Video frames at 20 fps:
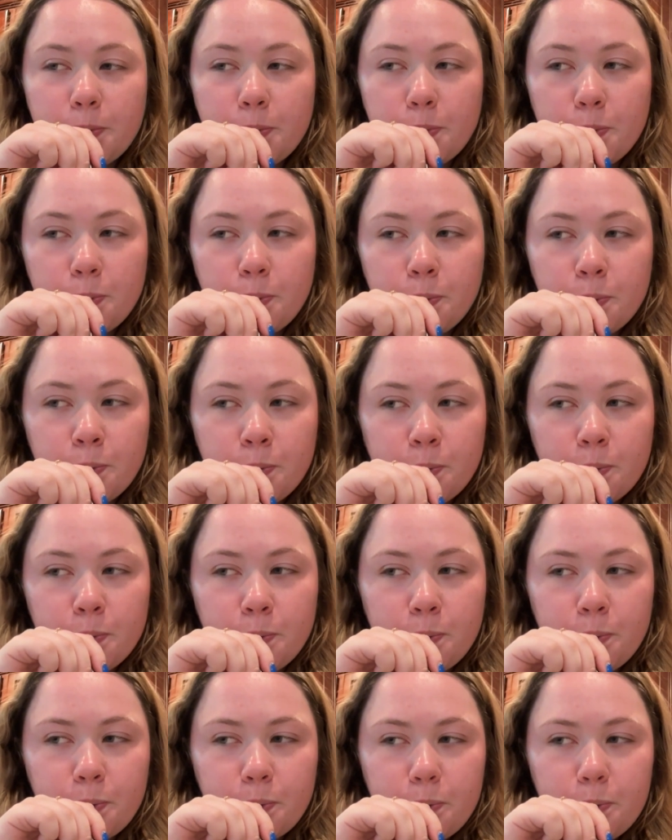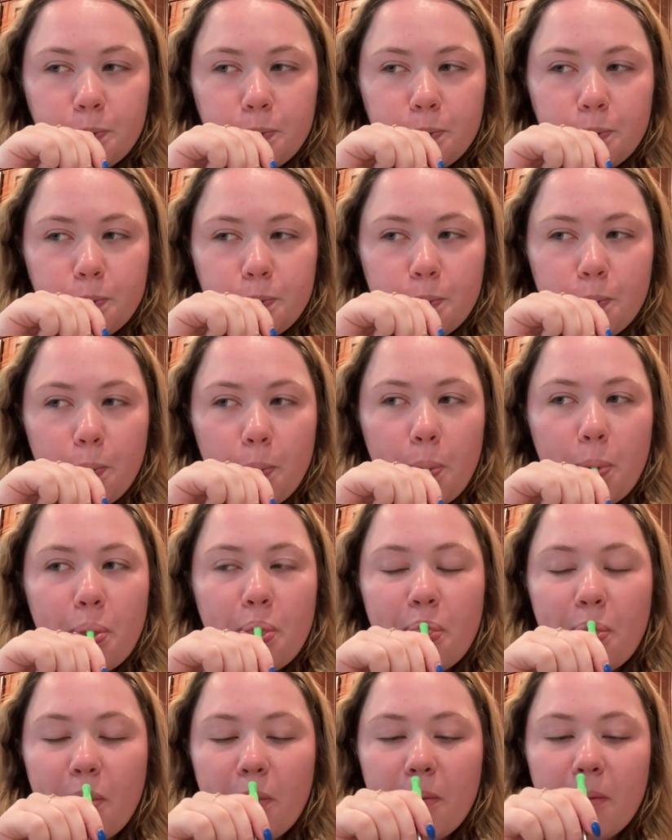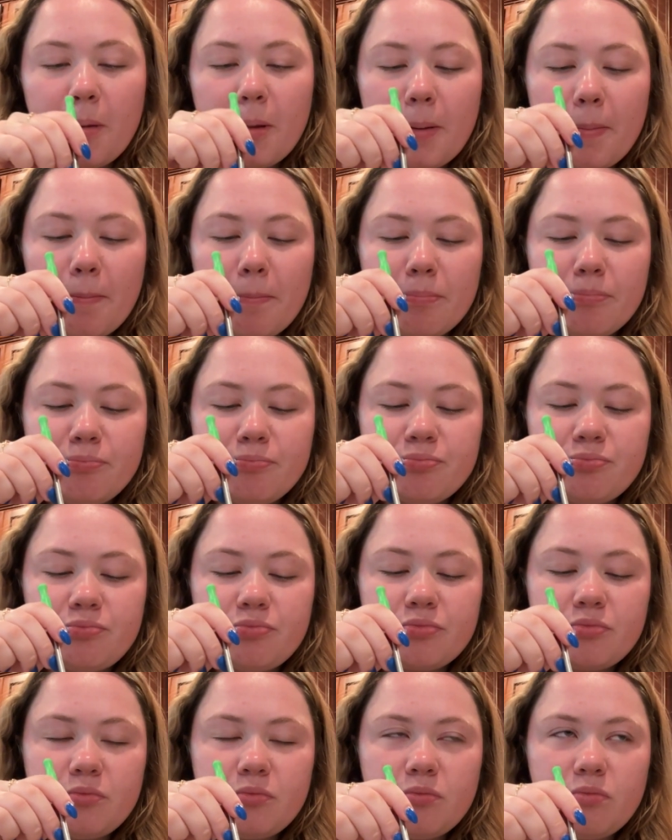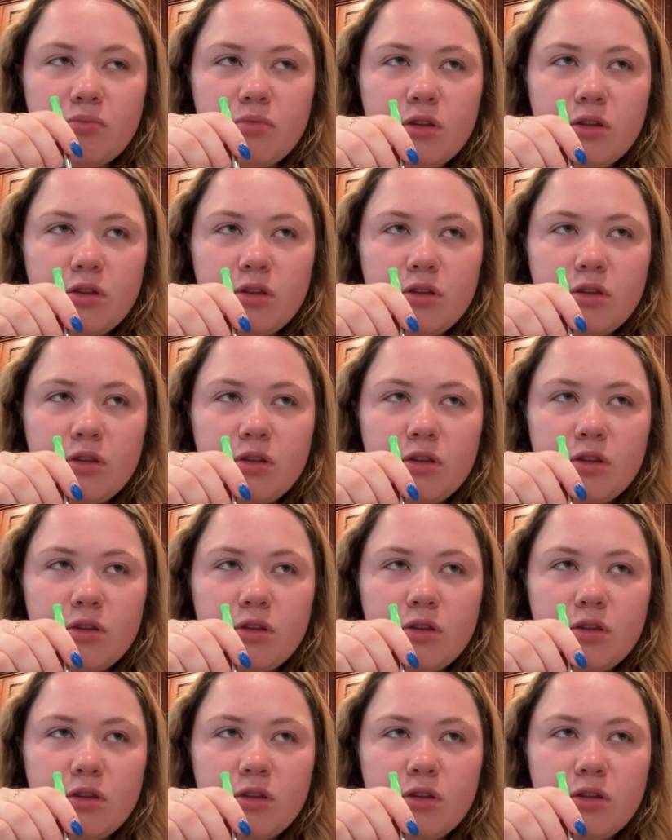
No one is speaking in this clip.